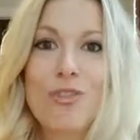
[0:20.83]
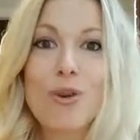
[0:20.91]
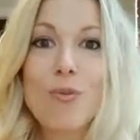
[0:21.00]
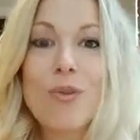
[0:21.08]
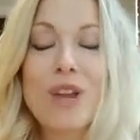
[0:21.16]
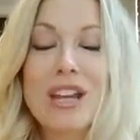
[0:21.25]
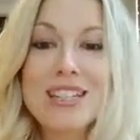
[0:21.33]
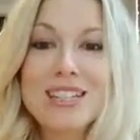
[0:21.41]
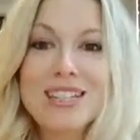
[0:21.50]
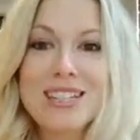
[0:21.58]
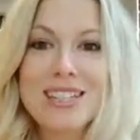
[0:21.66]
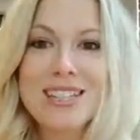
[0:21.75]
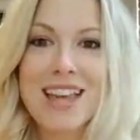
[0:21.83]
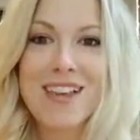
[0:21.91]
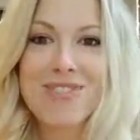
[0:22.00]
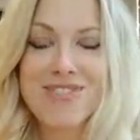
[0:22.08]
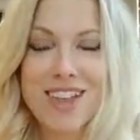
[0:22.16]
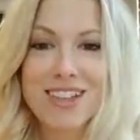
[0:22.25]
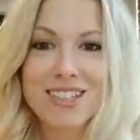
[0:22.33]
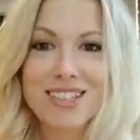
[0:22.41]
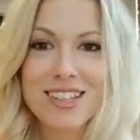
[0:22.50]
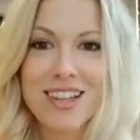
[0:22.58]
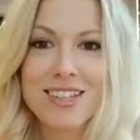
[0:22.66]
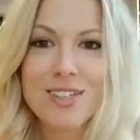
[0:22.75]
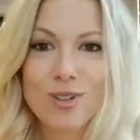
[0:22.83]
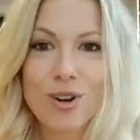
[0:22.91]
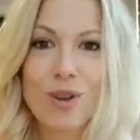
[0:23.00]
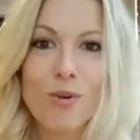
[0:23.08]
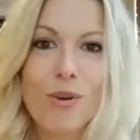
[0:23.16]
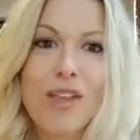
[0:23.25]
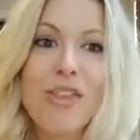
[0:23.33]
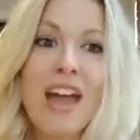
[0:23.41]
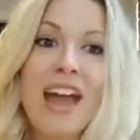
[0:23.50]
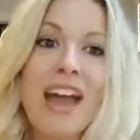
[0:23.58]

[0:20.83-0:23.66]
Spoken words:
their weaknesses and things that they struggle with.